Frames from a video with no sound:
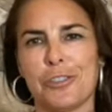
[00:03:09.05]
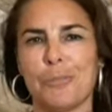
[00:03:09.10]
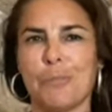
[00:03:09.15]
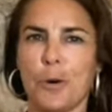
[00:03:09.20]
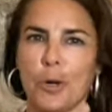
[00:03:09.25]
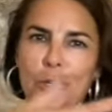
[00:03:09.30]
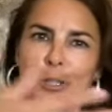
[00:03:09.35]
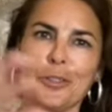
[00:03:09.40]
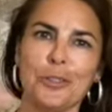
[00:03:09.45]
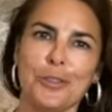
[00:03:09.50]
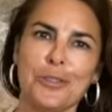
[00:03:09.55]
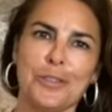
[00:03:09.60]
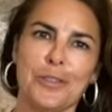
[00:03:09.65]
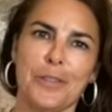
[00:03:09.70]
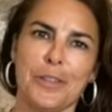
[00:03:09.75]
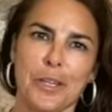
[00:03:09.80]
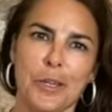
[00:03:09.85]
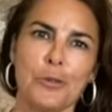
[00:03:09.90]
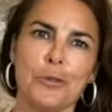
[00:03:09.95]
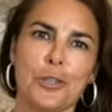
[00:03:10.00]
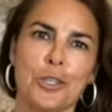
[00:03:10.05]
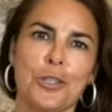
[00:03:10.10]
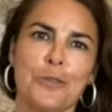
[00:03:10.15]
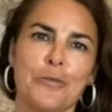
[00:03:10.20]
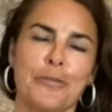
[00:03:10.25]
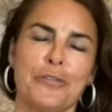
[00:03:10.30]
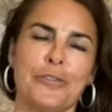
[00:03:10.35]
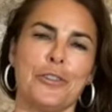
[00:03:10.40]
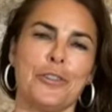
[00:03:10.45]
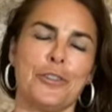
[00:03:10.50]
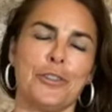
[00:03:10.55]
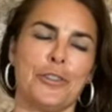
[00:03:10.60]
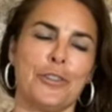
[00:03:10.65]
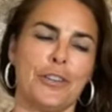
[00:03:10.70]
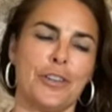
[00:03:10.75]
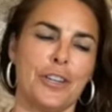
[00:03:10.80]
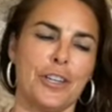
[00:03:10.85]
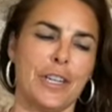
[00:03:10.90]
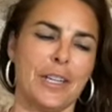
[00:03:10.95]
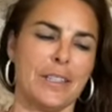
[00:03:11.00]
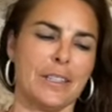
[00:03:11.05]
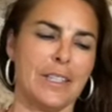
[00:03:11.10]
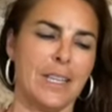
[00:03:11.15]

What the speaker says: sparkles in the ocean for her.